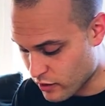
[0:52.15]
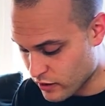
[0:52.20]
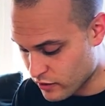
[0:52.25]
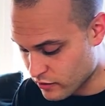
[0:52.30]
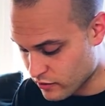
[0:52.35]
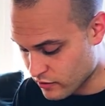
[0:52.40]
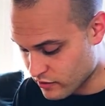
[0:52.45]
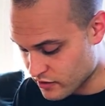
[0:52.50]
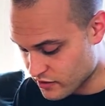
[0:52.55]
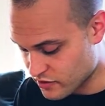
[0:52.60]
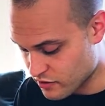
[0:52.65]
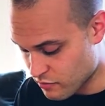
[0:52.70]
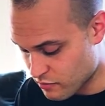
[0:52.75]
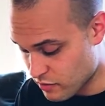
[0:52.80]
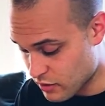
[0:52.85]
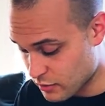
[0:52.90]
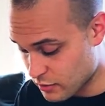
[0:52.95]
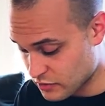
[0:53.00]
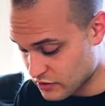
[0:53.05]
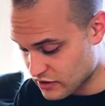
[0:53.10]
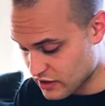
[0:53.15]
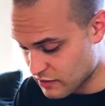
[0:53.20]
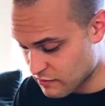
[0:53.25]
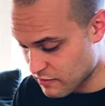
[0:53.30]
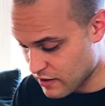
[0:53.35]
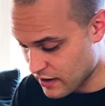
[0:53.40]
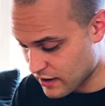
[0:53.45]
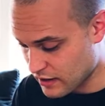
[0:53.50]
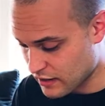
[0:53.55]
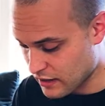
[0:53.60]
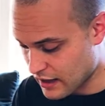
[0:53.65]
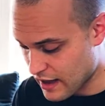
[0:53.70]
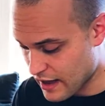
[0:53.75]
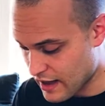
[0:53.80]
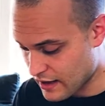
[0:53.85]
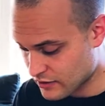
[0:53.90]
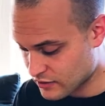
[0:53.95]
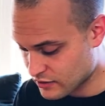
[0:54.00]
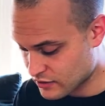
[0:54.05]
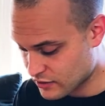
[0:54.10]
There is some bubbles in my
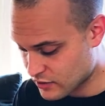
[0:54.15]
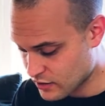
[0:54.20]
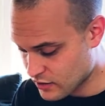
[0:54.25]
glass.